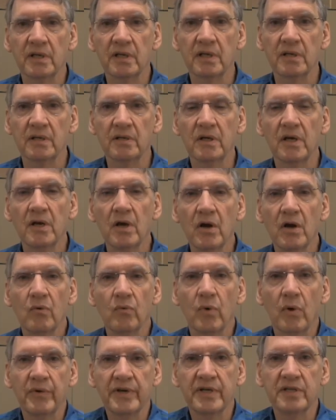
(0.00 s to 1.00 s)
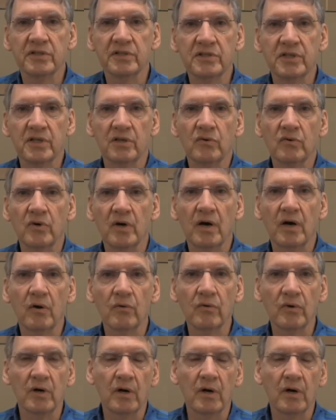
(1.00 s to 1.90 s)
in what we consider our,